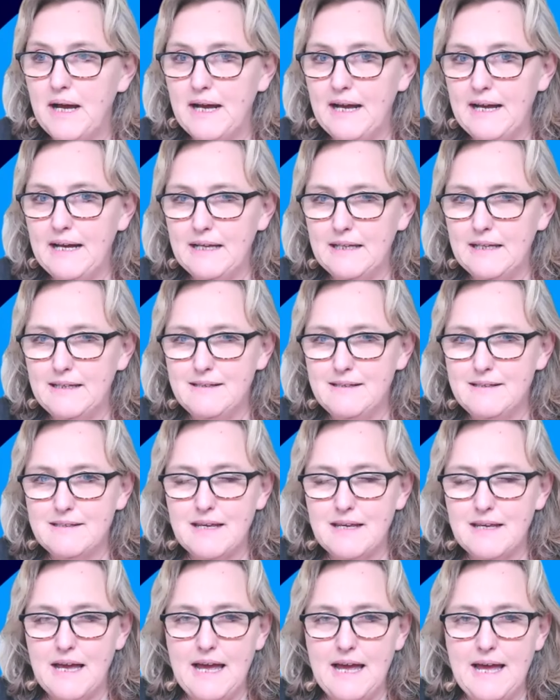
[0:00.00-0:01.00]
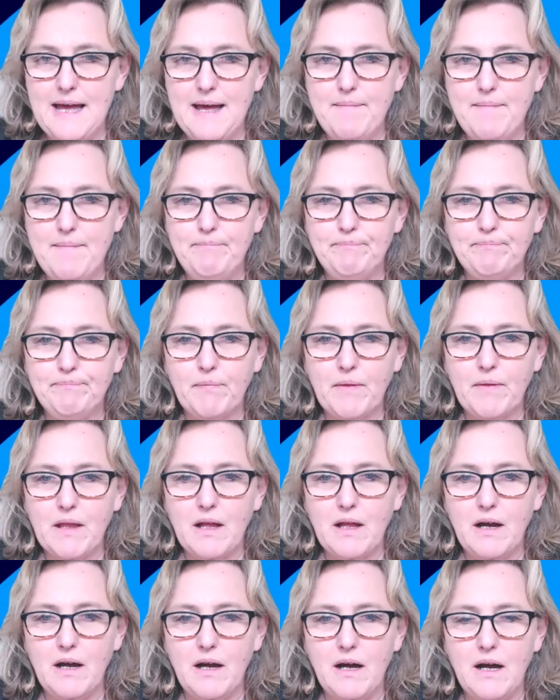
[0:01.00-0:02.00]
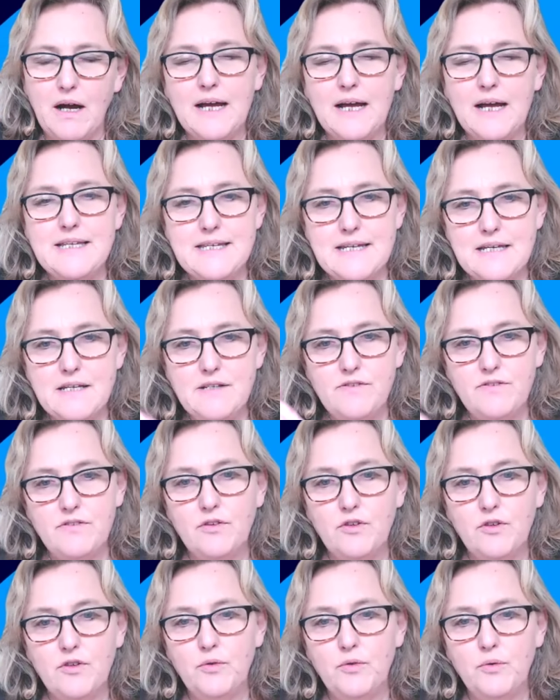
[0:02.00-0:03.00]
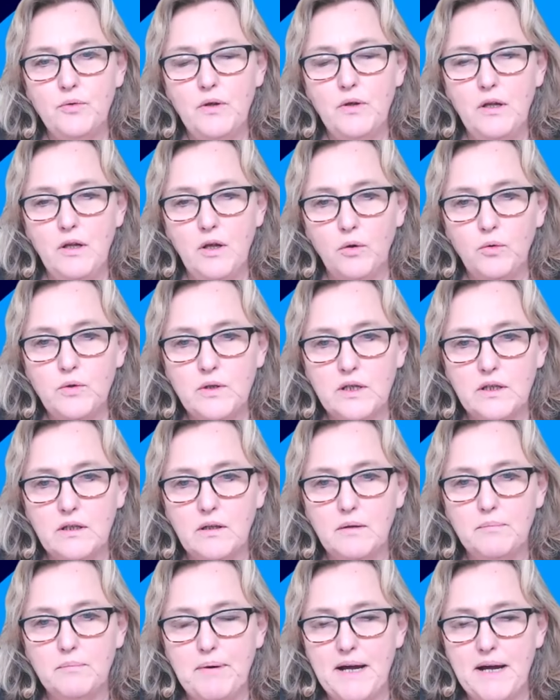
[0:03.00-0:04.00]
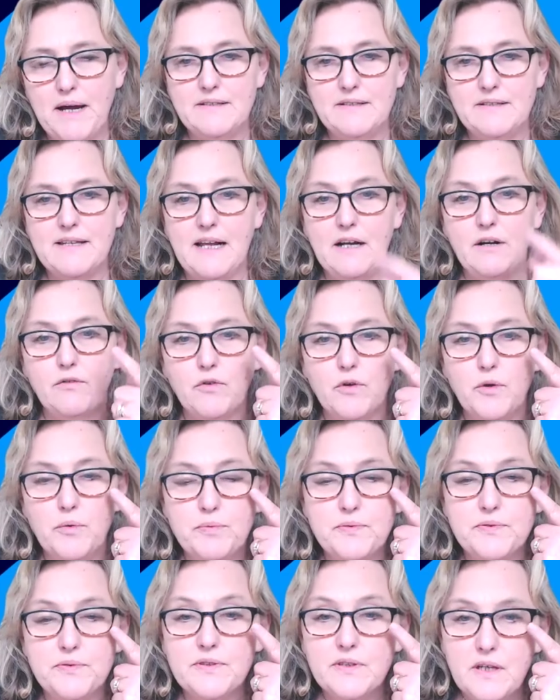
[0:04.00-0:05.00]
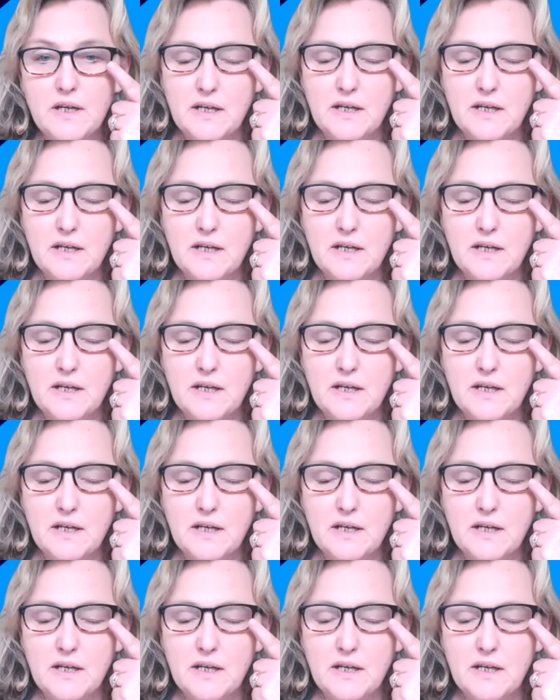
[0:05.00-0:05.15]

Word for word: And um, I did do local buy and sell groups.